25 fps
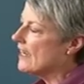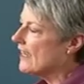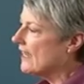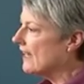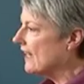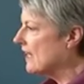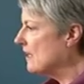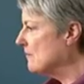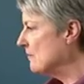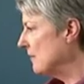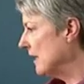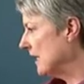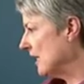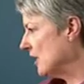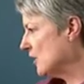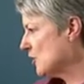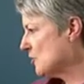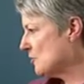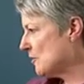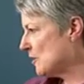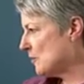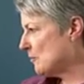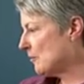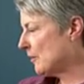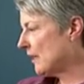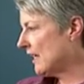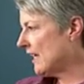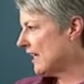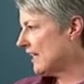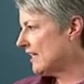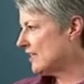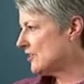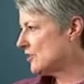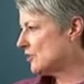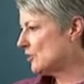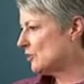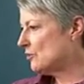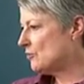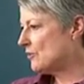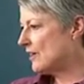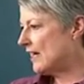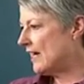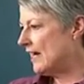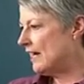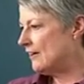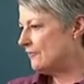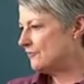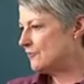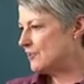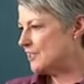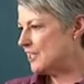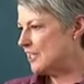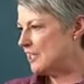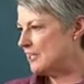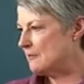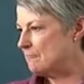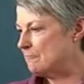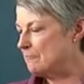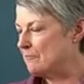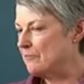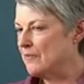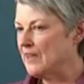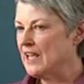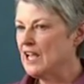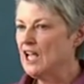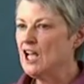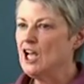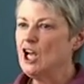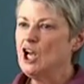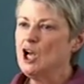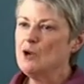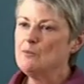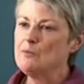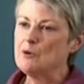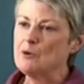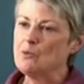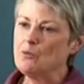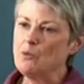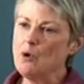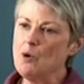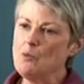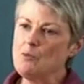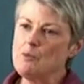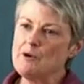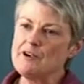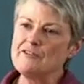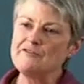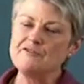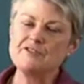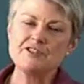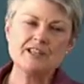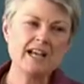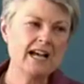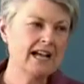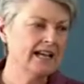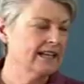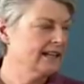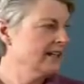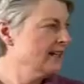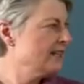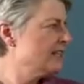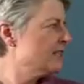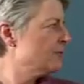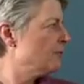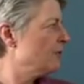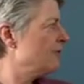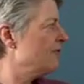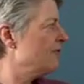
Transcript: the aims and objectives of the session as previously outlined at